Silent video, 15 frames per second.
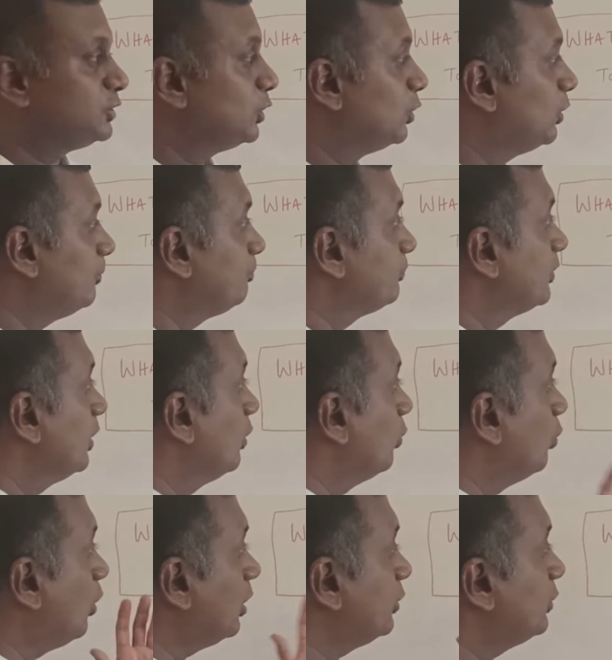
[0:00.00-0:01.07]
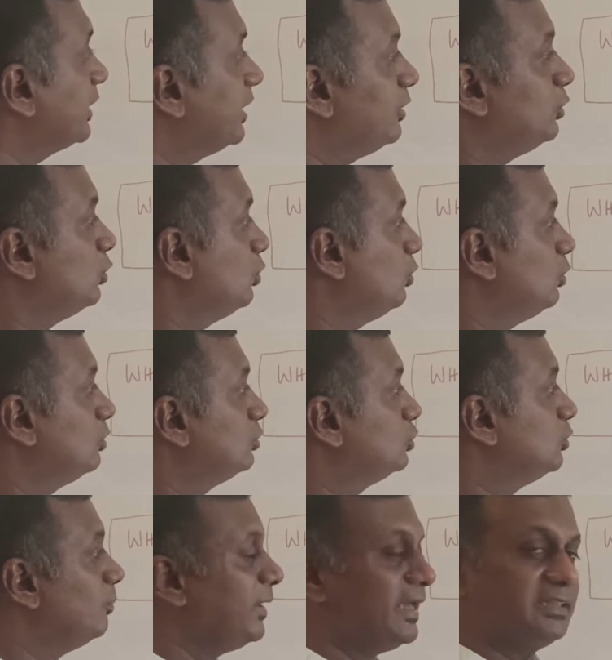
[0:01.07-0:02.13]
So what you can do
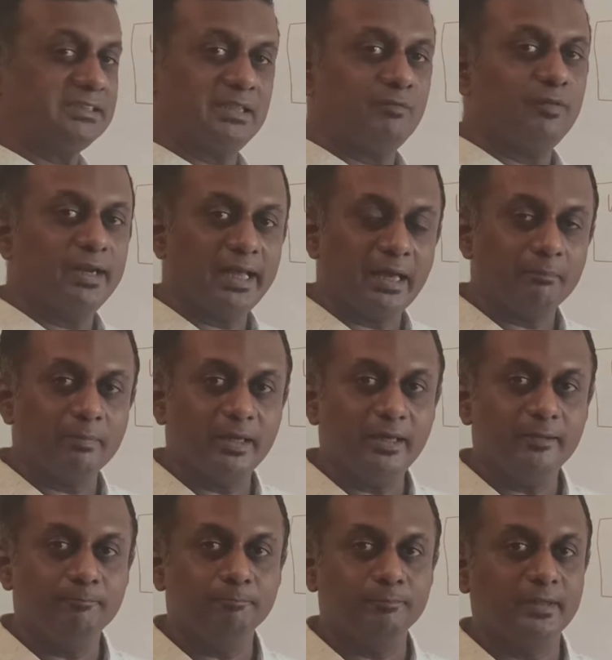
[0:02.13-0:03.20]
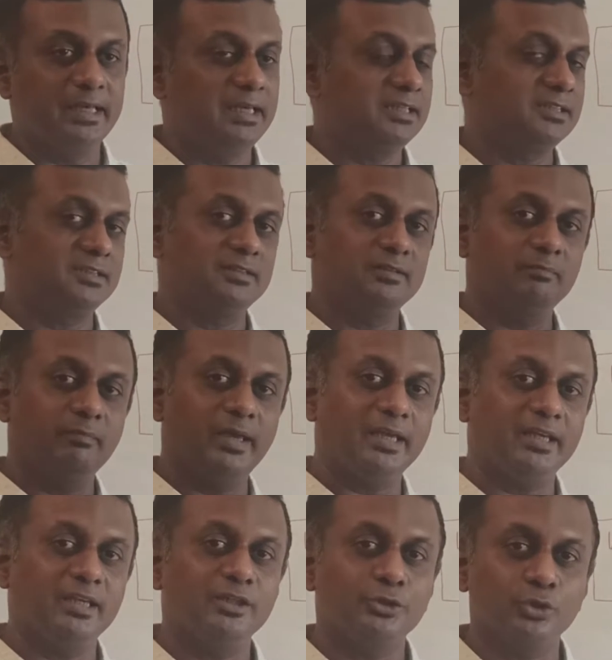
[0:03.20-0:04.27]
to make someone happy is
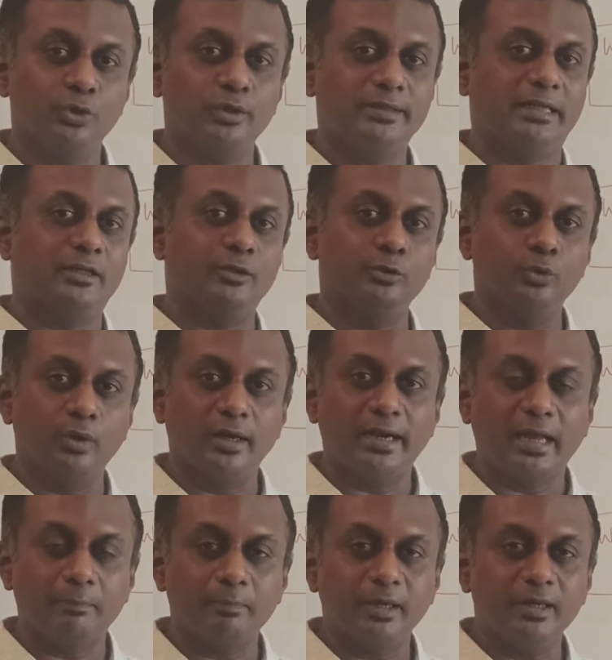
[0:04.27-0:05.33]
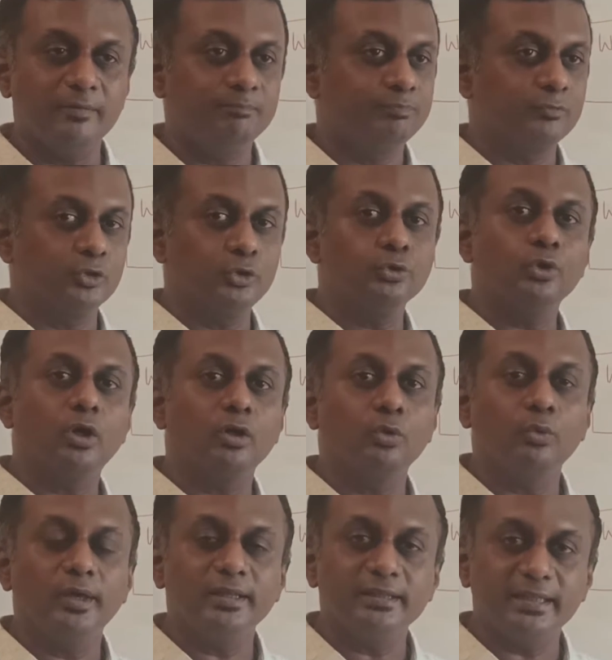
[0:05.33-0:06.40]
making sure that you are happy, you are
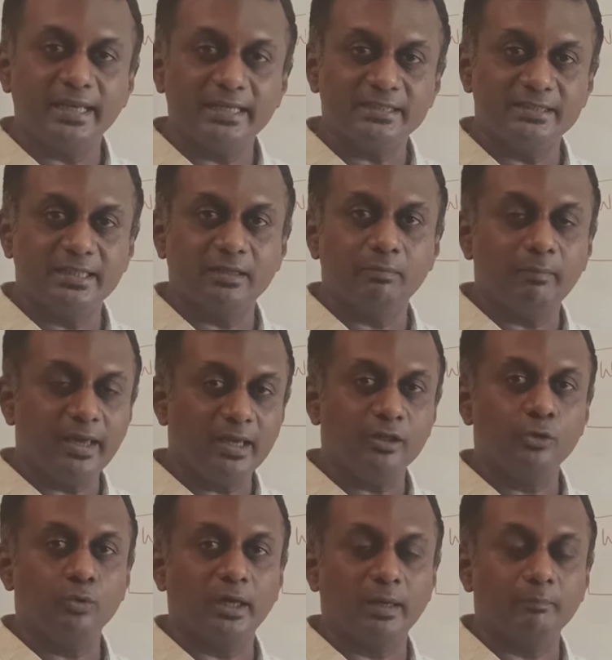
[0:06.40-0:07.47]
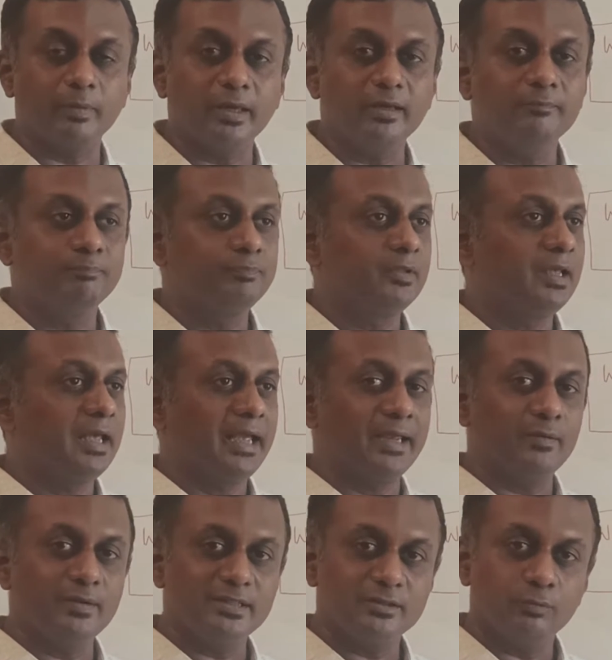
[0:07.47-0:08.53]
doing things that make you happy.
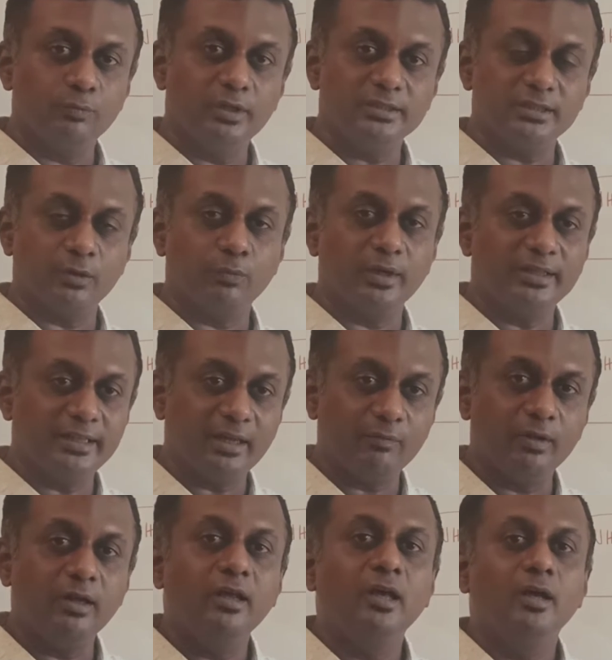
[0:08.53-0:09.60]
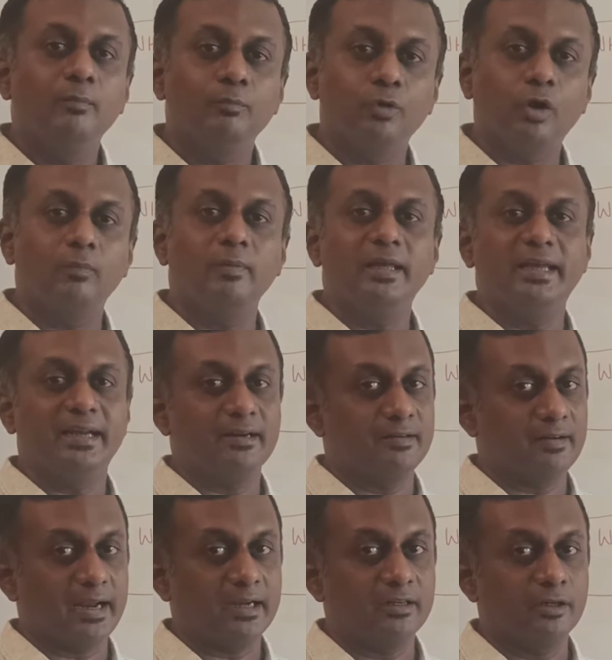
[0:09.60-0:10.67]
Vis-a-vis, they will probably get
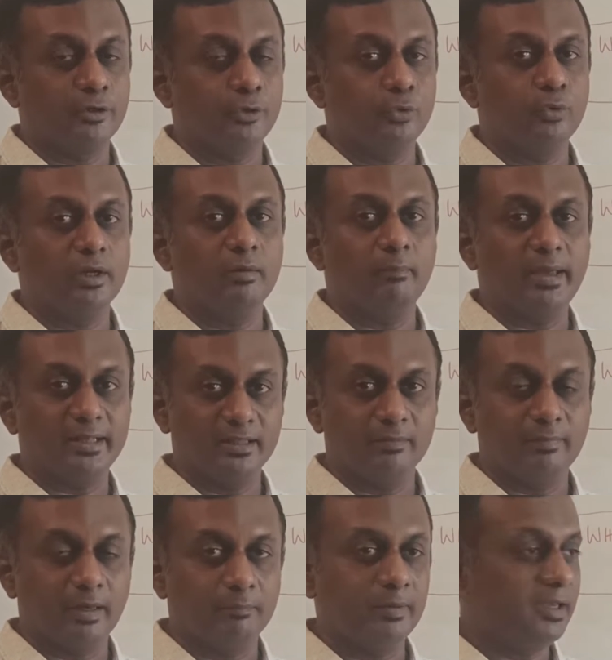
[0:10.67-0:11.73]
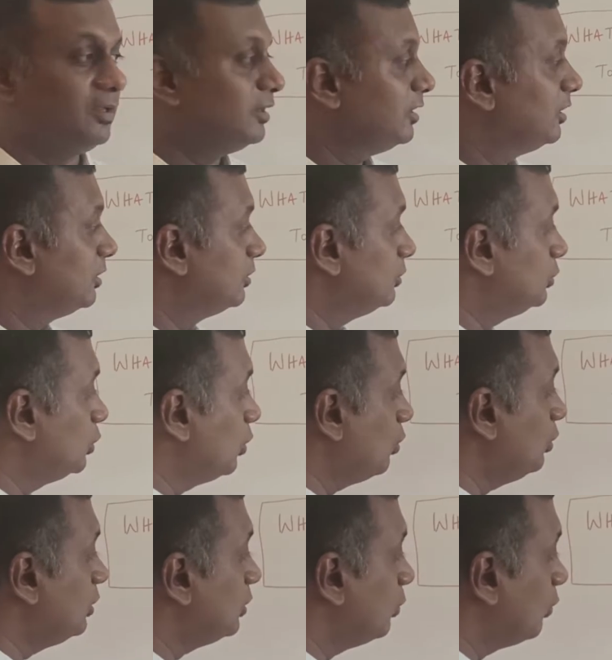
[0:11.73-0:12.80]
attracted to you and make them happy.
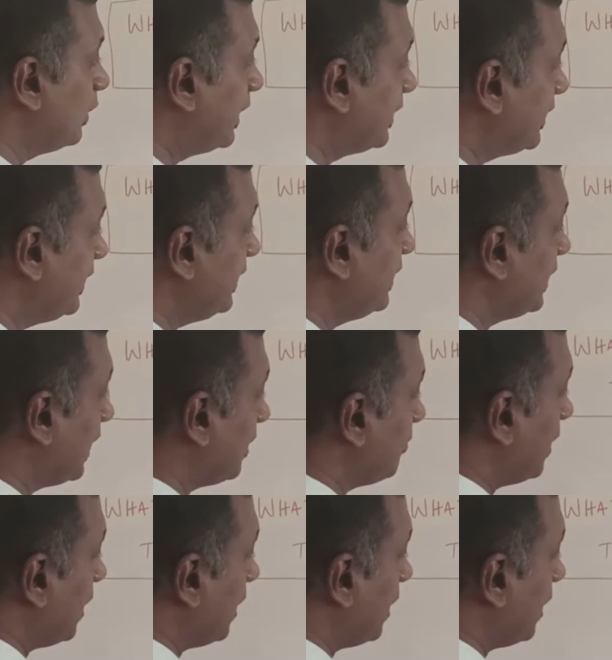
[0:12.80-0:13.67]
Don't worry